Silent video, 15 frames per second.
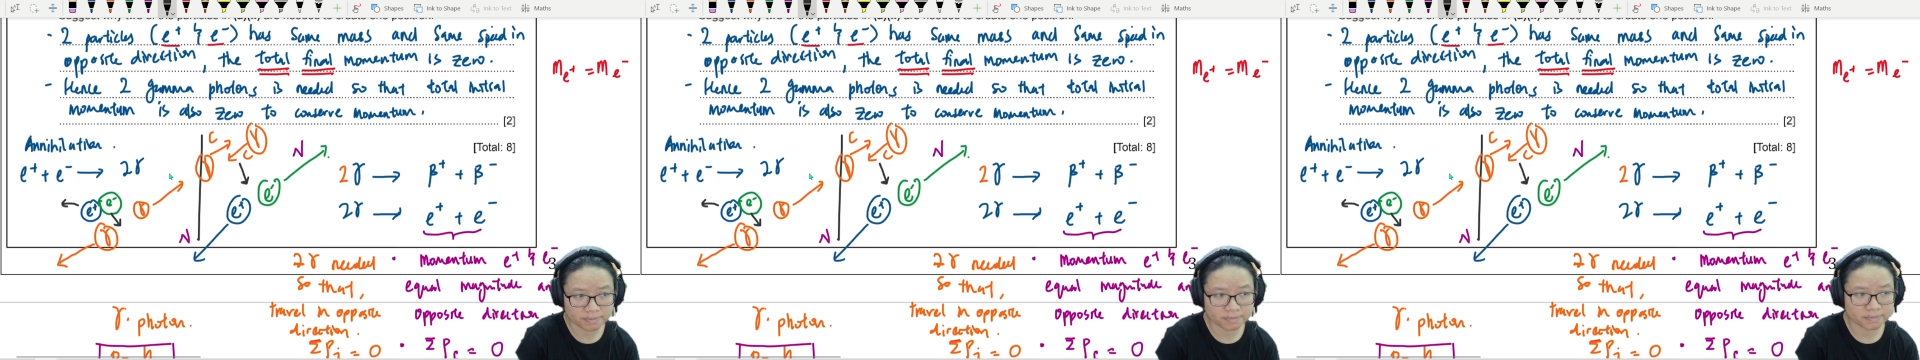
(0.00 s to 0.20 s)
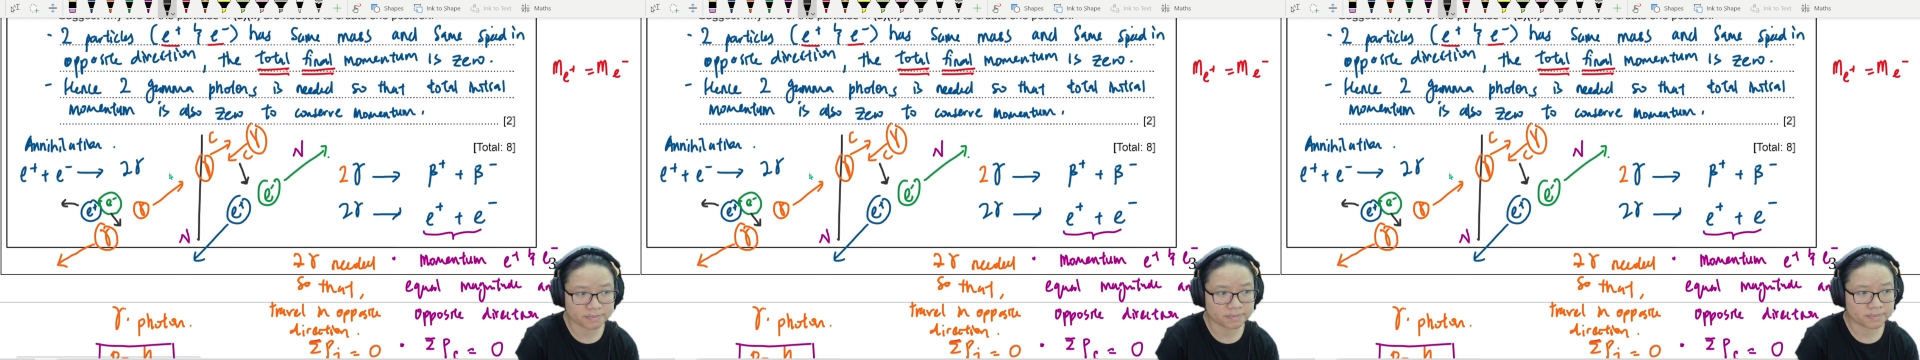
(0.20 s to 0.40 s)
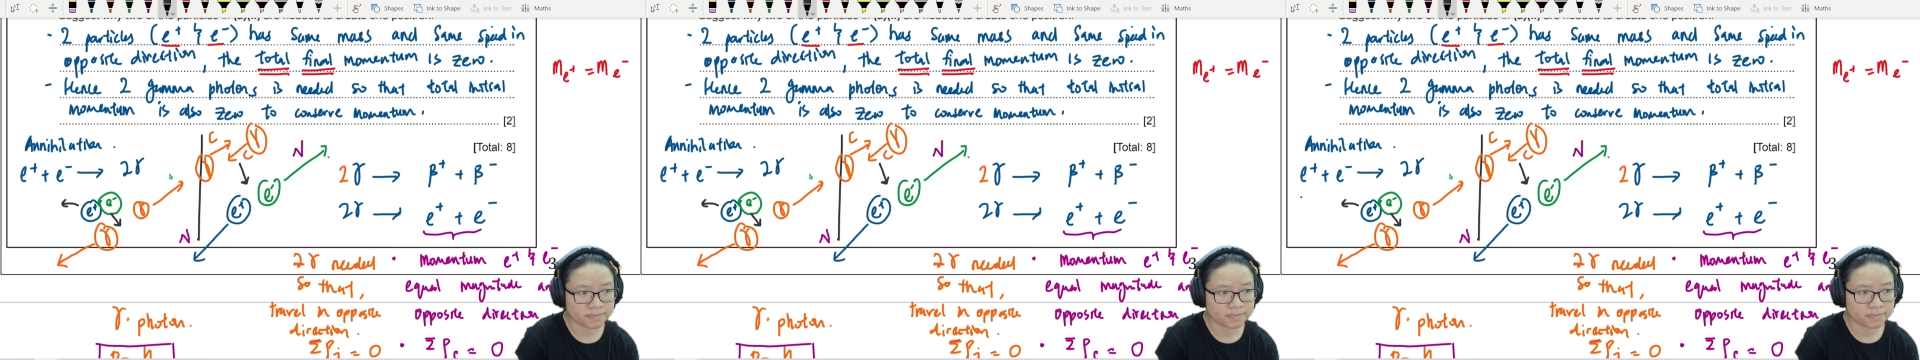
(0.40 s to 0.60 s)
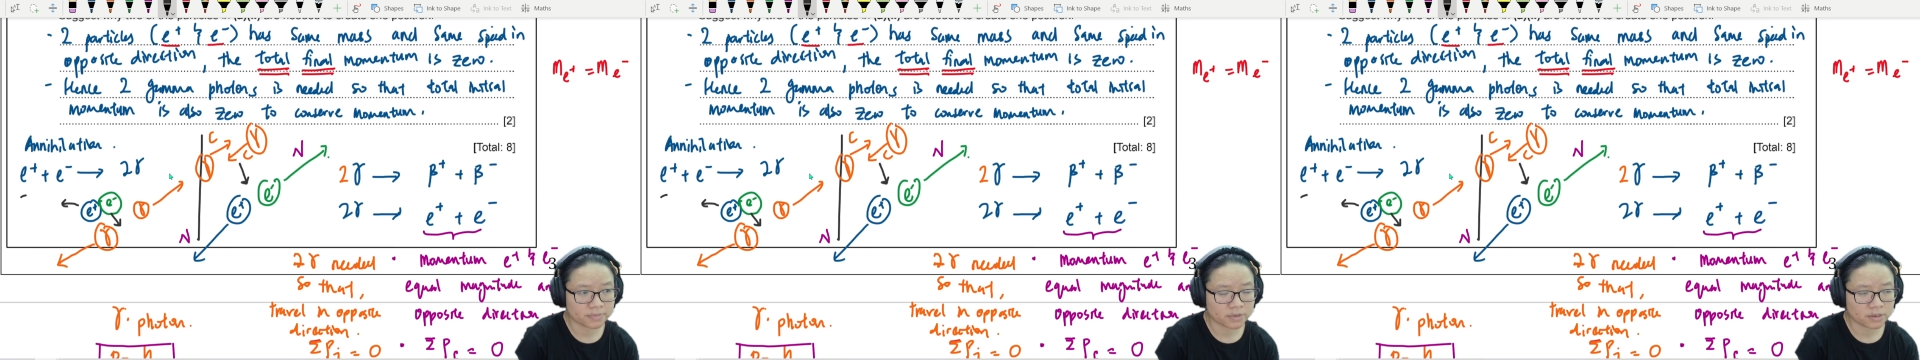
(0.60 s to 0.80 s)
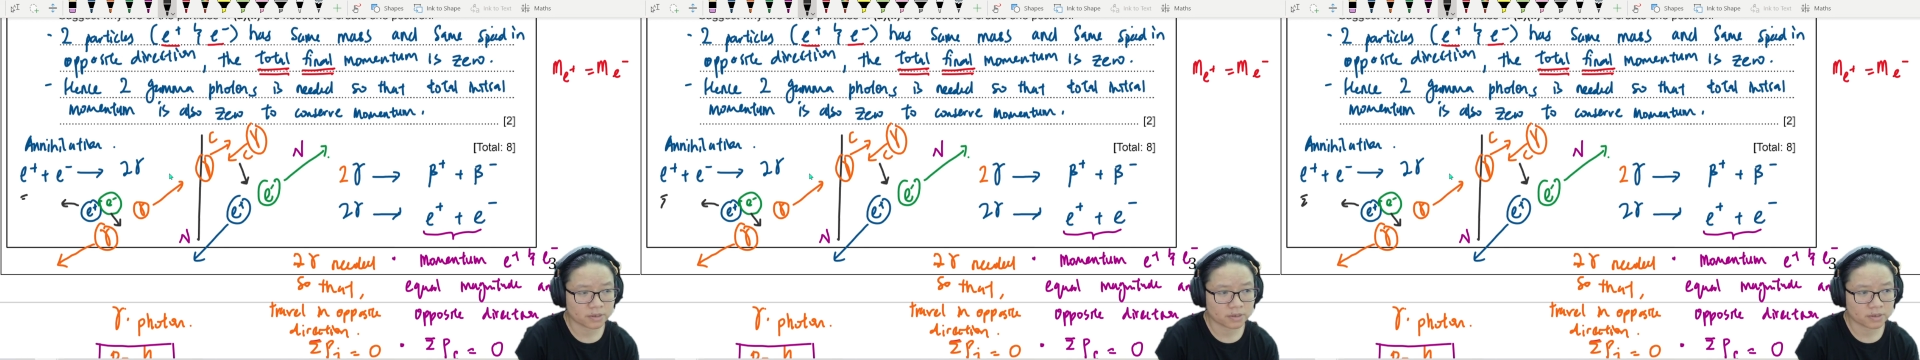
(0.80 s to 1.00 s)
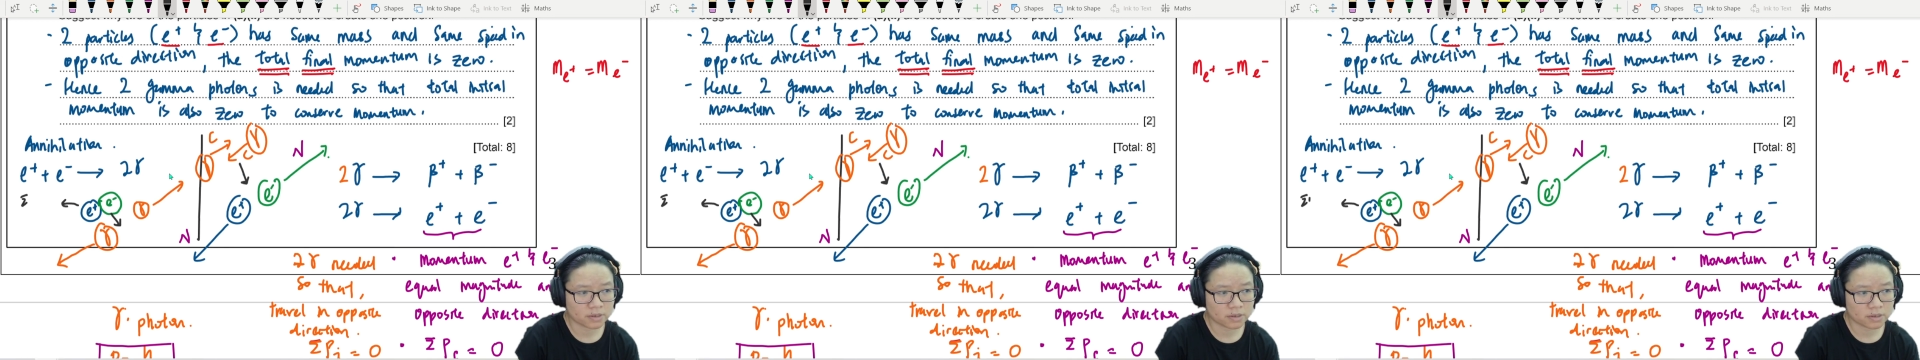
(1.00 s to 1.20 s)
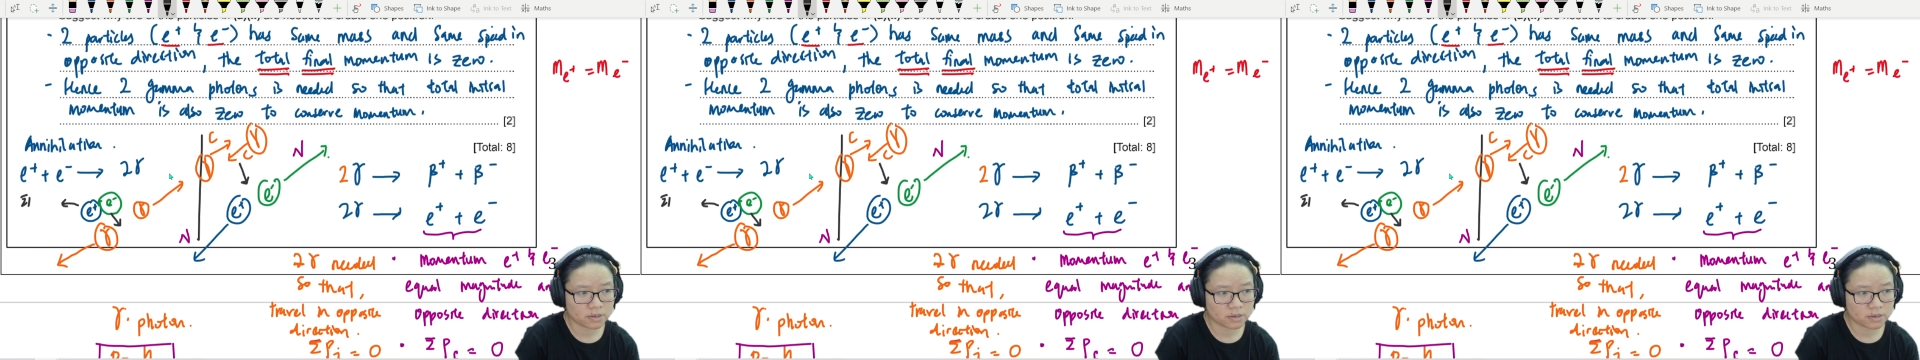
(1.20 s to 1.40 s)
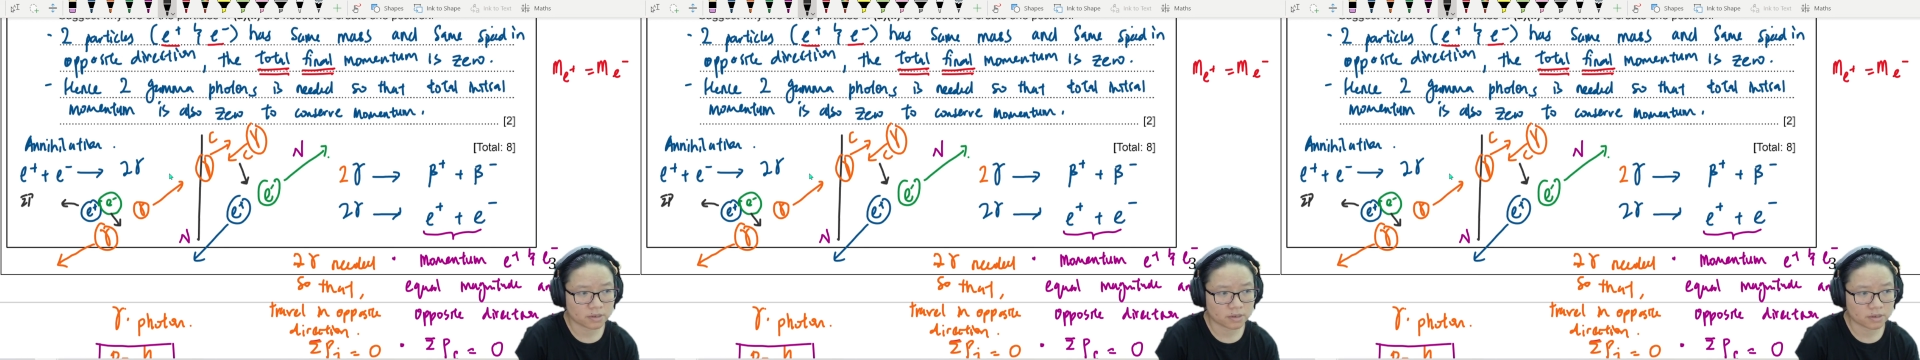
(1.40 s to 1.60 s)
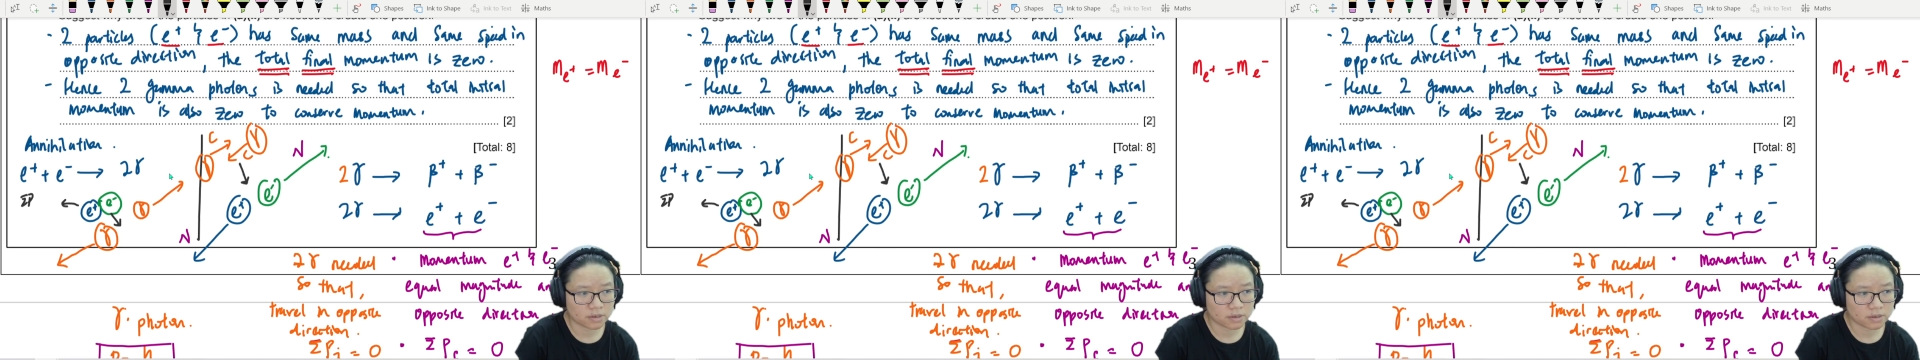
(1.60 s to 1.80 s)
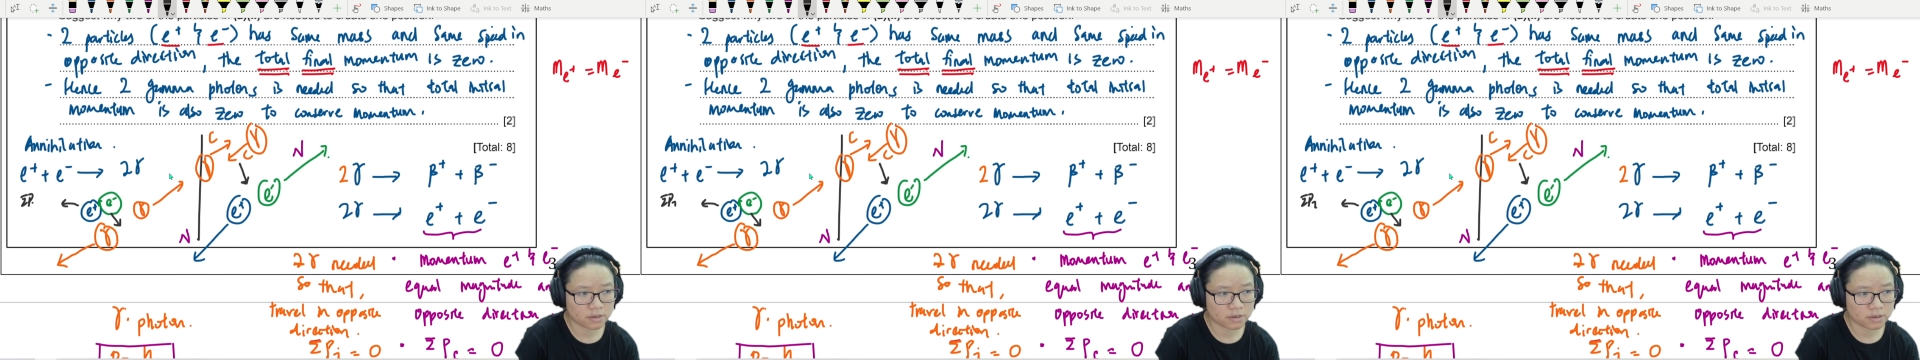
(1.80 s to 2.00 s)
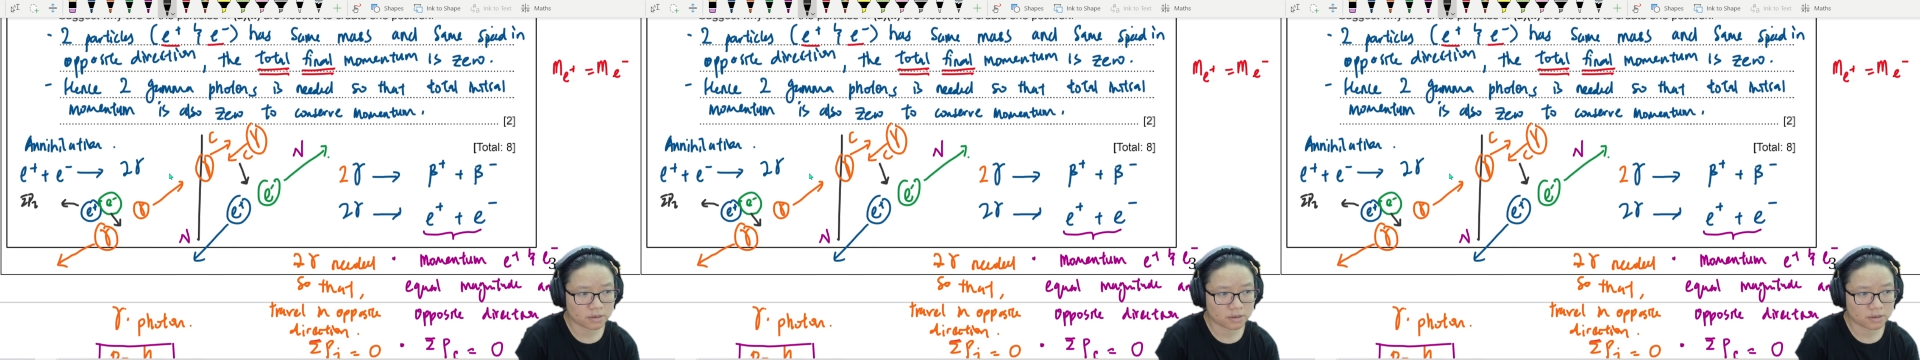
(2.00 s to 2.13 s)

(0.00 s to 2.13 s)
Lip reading: Nobody speaks.